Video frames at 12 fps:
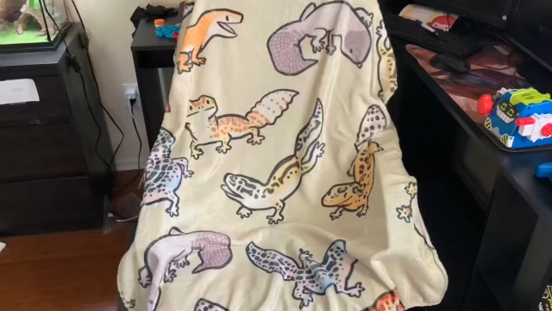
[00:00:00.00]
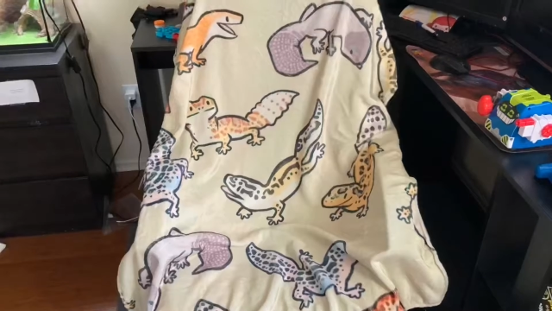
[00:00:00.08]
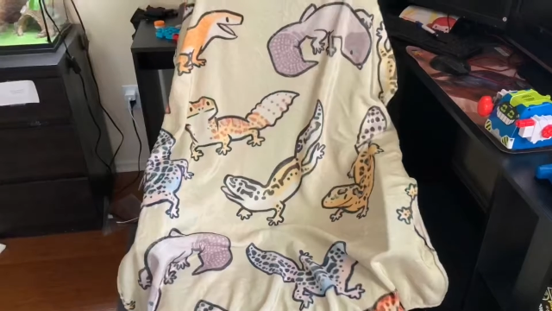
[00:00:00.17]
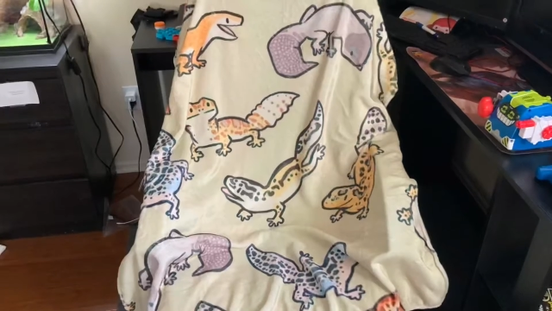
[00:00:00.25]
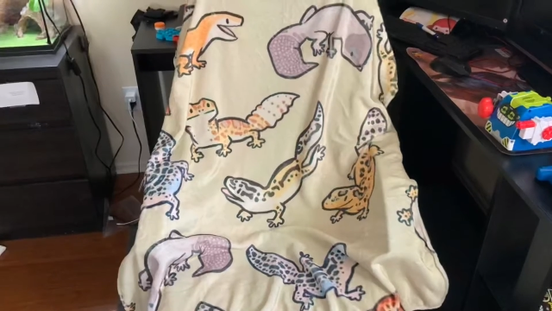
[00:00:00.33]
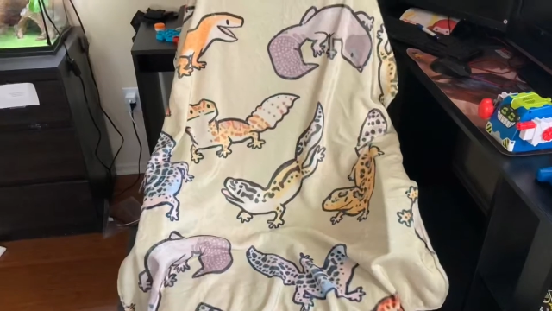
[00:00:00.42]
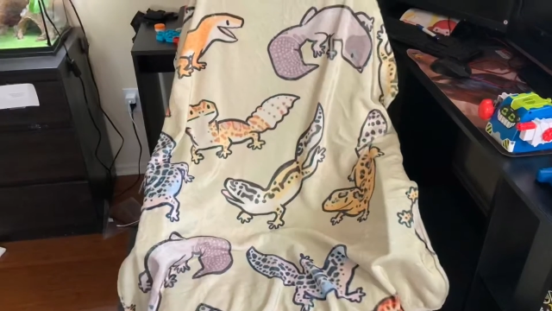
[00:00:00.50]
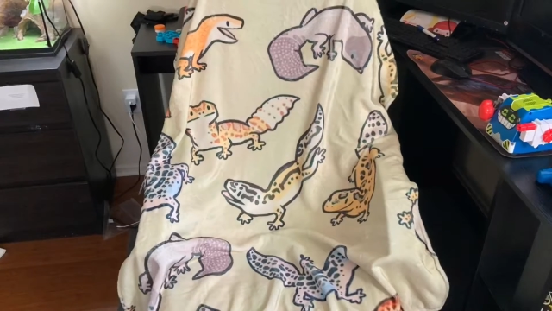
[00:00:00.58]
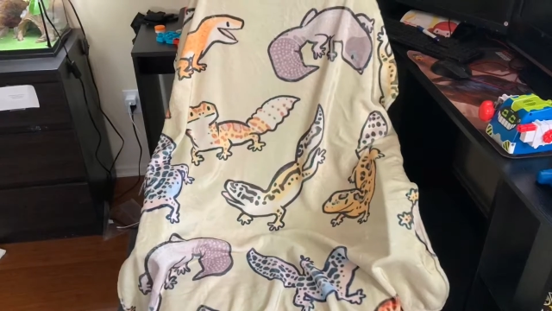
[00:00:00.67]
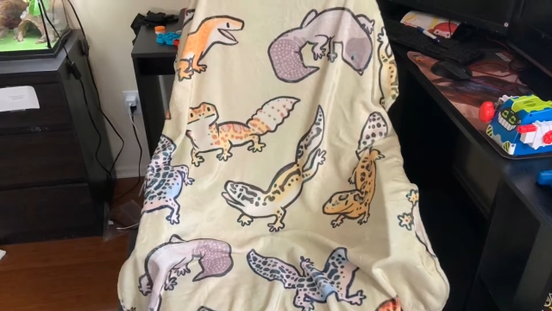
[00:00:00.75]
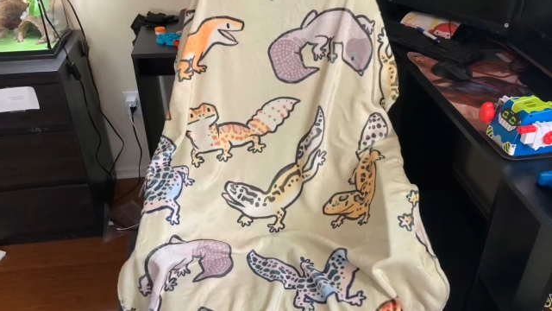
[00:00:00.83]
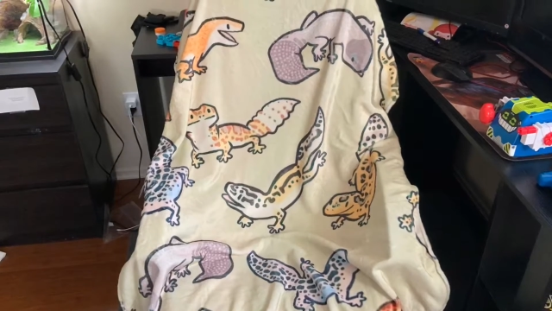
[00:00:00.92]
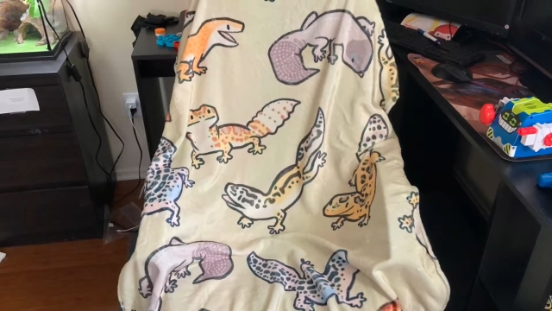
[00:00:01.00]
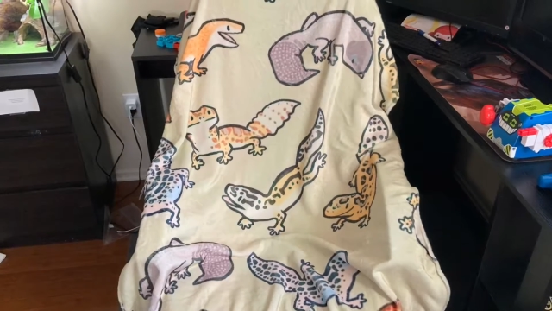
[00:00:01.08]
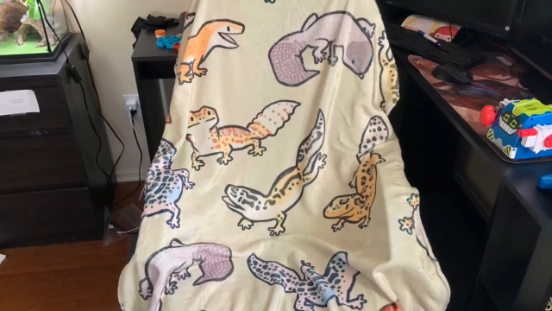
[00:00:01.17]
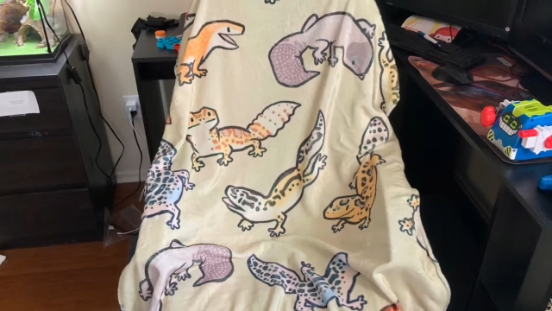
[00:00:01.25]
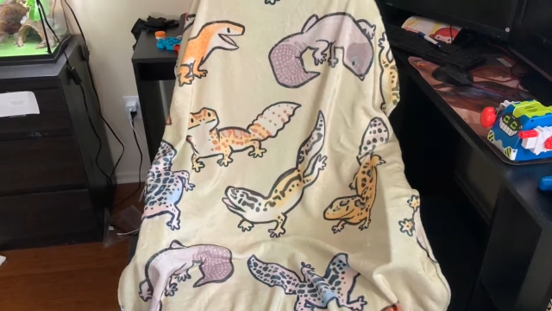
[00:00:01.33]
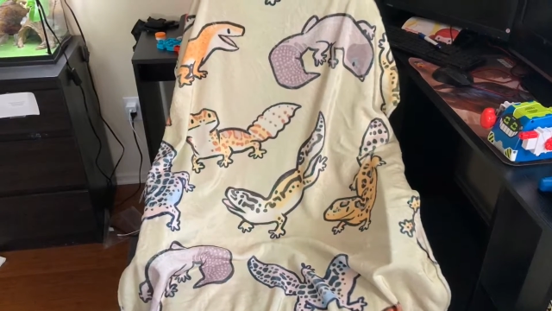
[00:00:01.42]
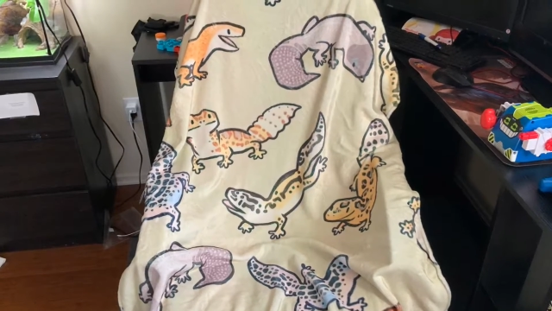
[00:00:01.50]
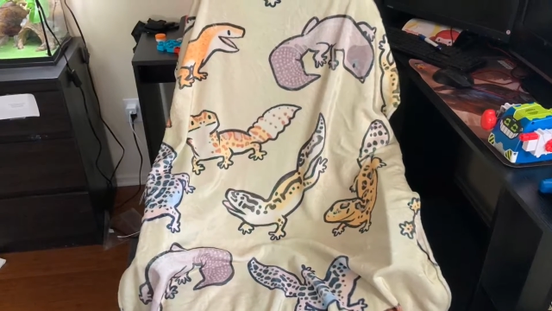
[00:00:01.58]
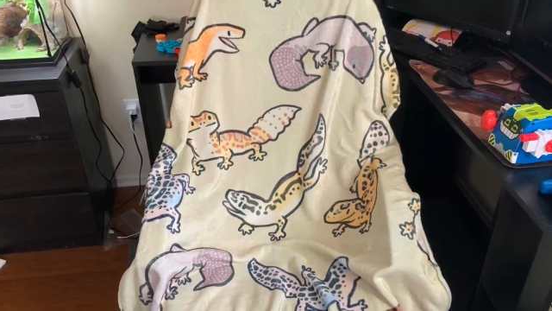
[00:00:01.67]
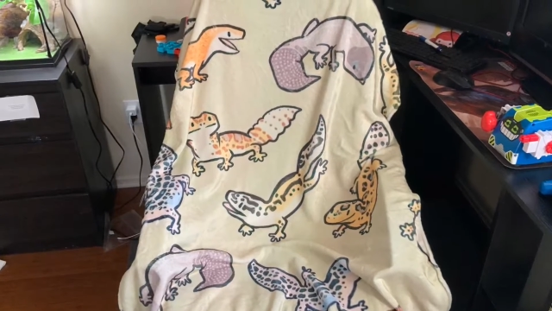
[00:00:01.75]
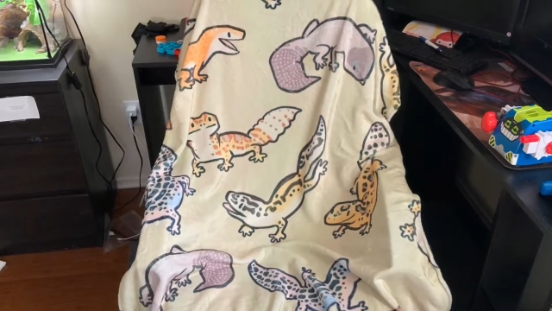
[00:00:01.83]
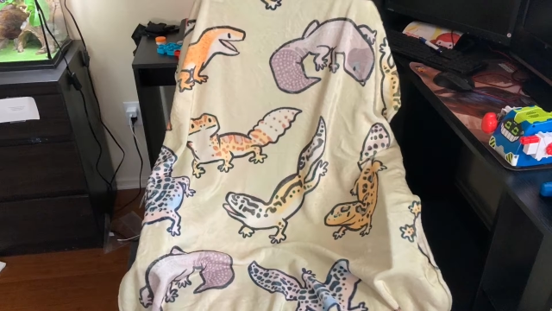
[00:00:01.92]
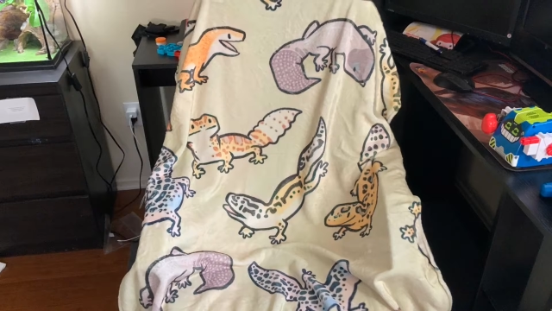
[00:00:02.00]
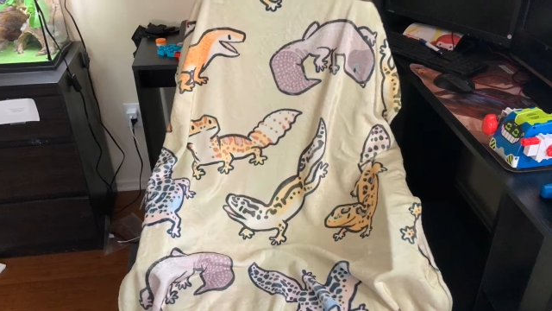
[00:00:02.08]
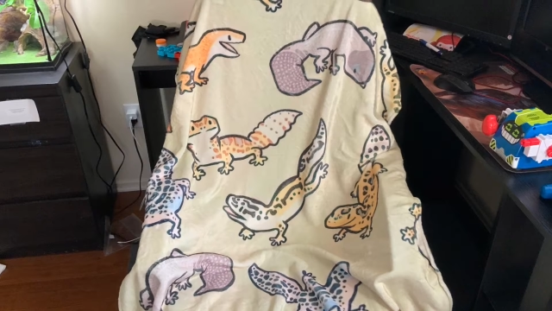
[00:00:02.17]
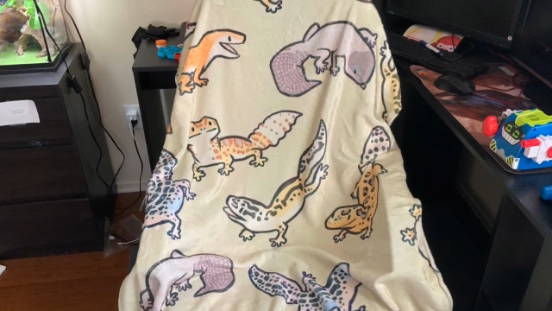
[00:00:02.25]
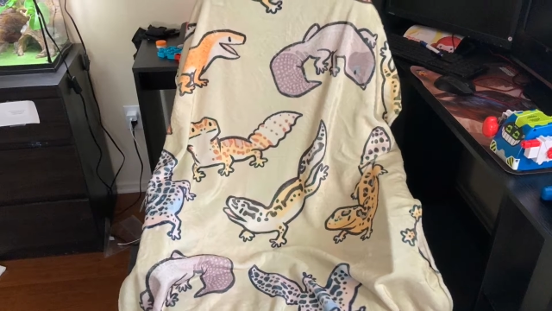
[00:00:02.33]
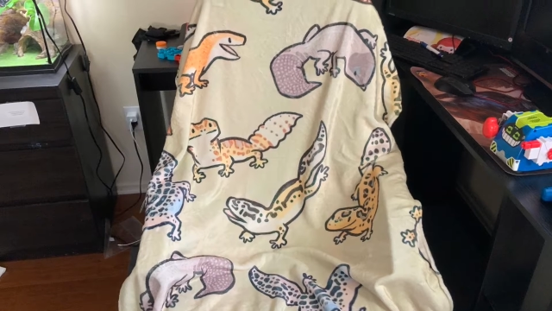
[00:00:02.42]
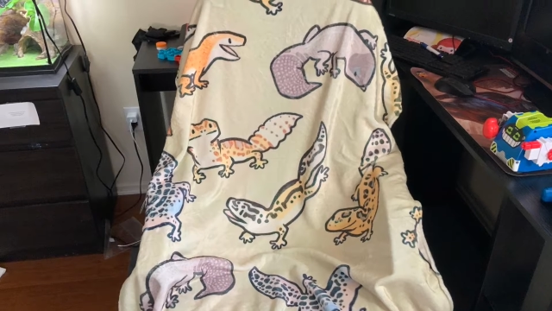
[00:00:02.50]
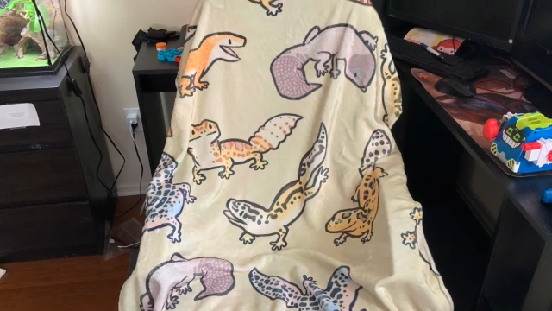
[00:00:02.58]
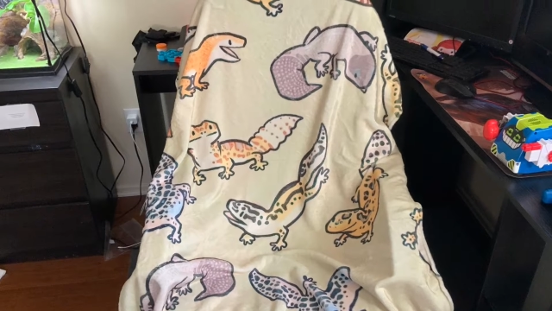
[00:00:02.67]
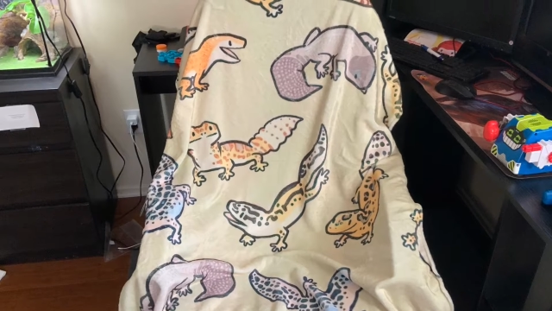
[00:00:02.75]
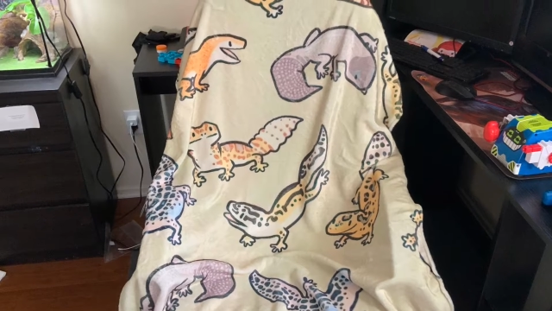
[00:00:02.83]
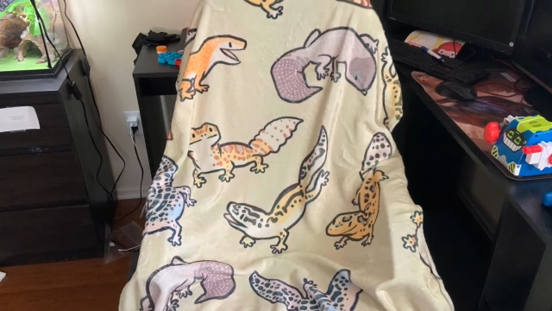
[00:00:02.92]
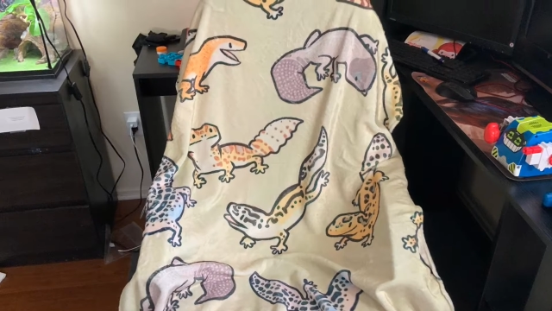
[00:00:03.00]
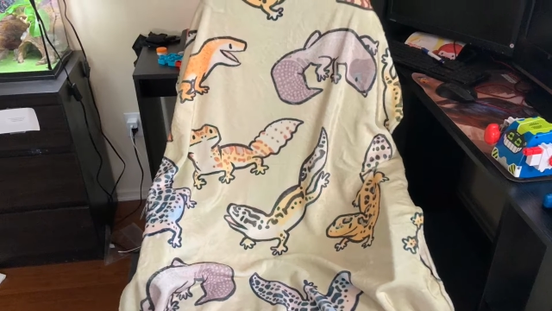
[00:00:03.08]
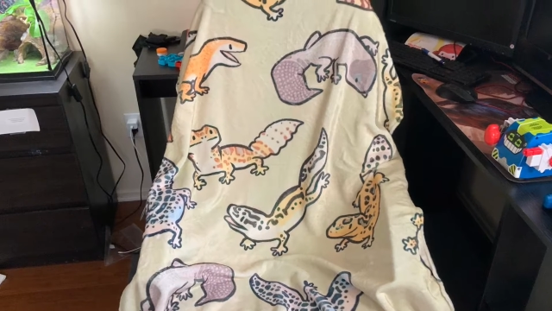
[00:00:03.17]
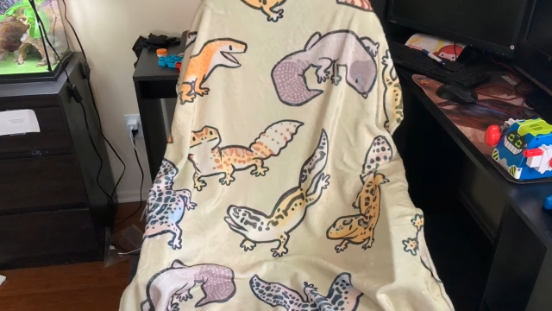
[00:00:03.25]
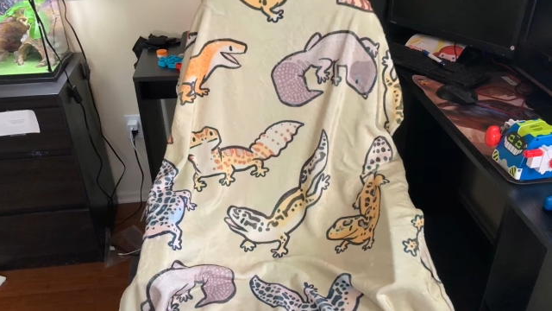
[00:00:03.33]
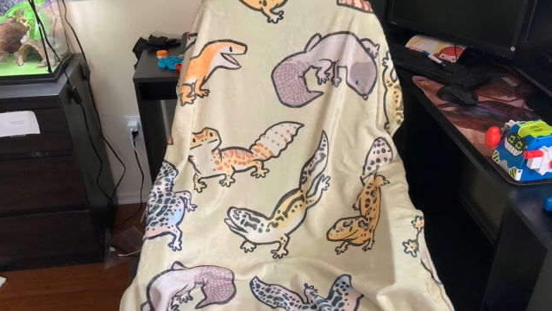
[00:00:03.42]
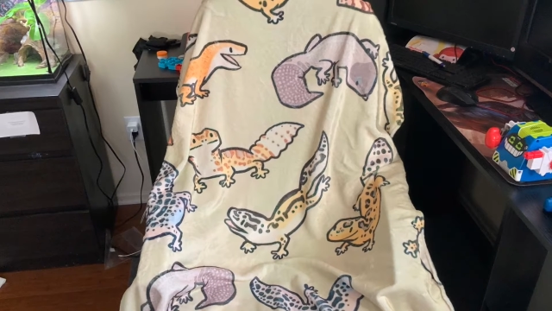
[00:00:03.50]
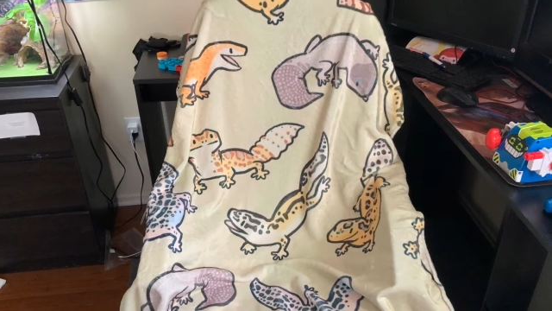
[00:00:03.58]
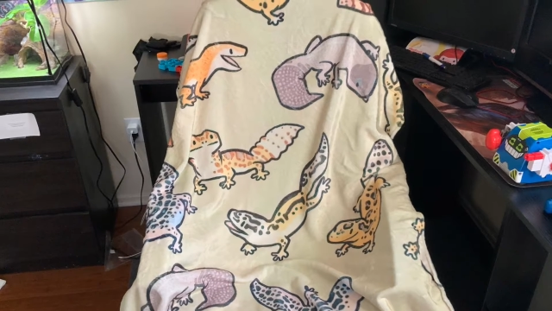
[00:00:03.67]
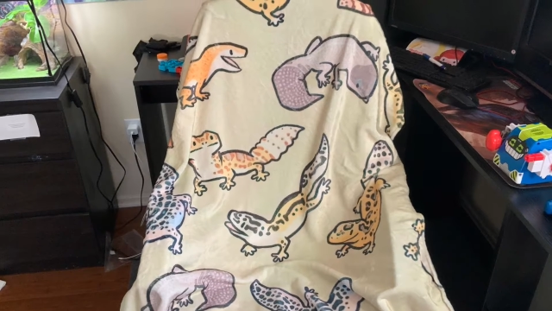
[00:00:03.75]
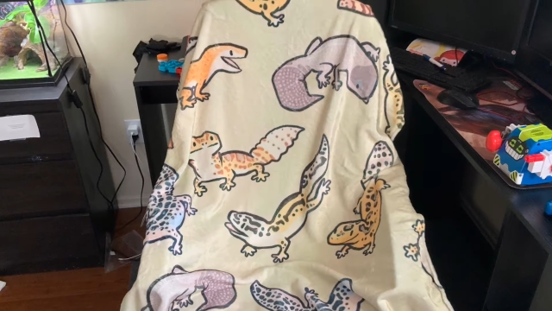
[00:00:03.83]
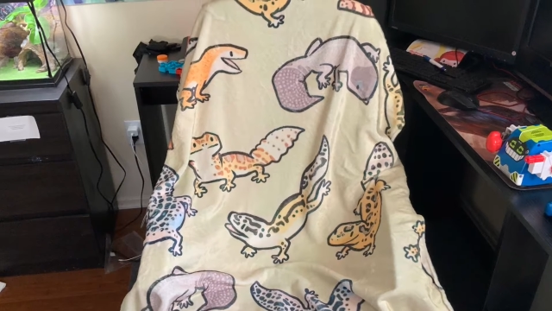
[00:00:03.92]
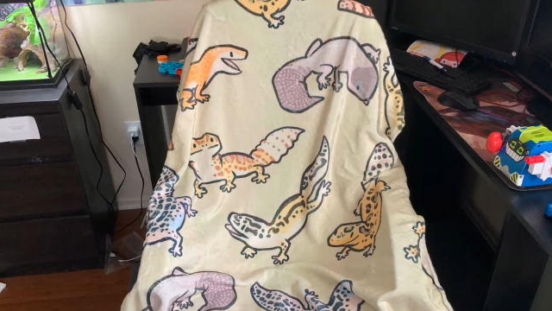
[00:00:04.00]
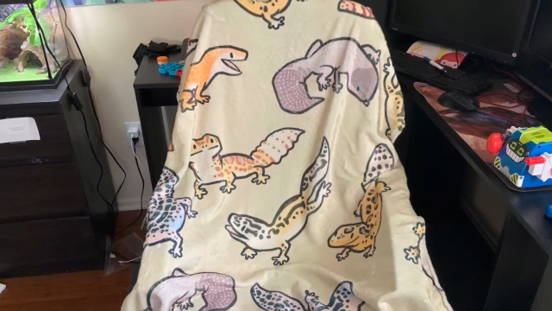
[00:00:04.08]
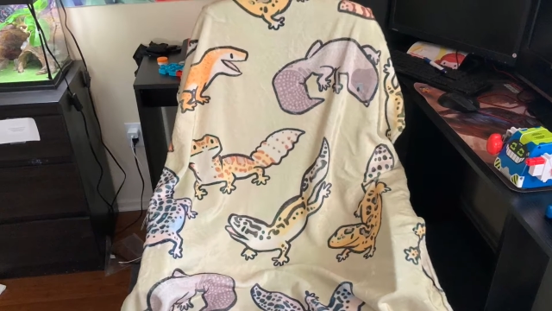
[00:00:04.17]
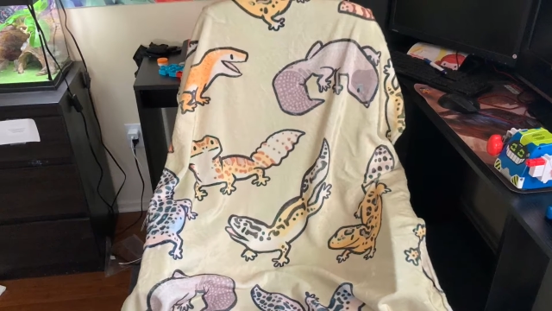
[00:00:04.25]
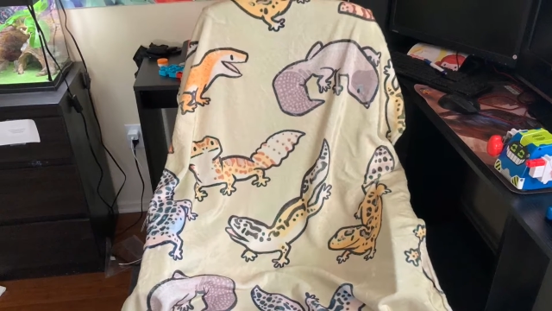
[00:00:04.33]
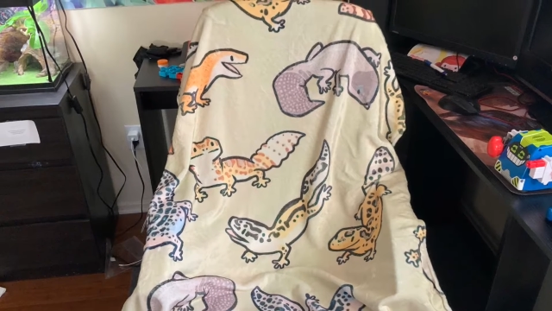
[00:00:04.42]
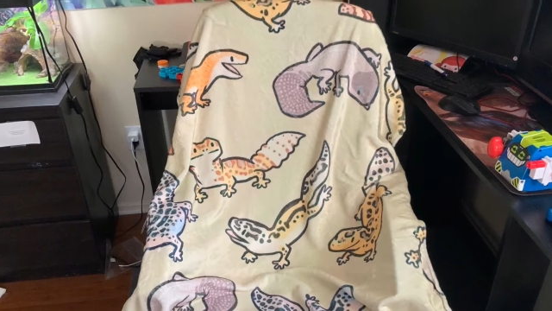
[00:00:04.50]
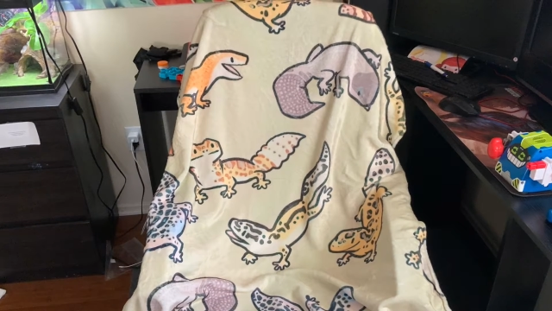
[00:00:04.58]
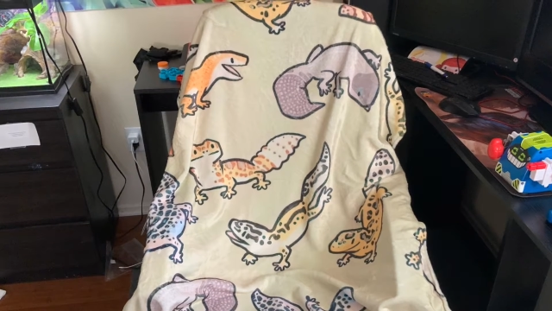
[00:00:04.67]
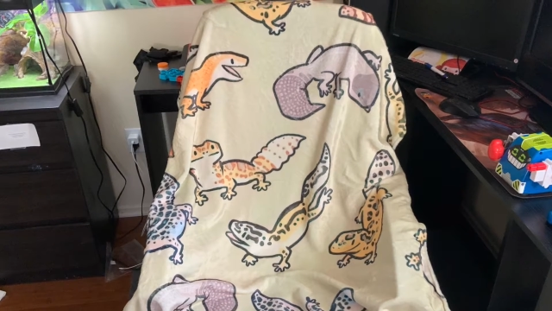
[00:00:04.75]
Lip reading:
(no speaker visible)